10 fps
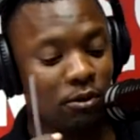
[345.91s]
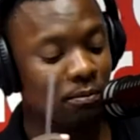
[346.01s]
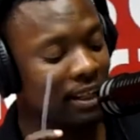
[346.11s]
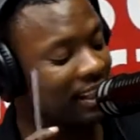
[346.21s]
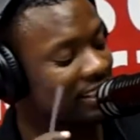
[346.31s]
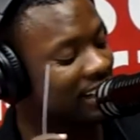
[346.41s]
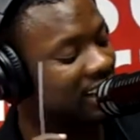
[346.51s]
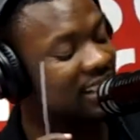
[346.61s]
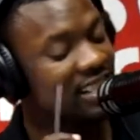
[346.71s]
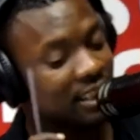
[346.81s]
but there's
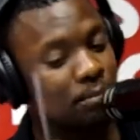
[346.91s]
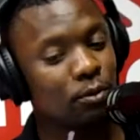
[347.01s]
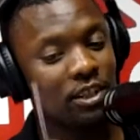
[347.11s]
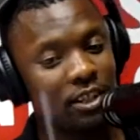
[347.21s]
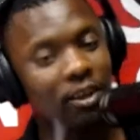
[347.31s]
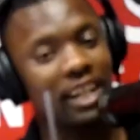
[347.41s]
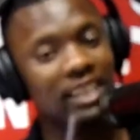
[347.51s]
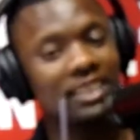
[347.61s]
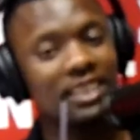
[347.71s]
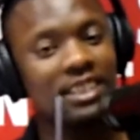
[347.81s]
any dispute in the
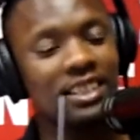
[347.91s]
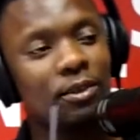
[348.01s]
organization.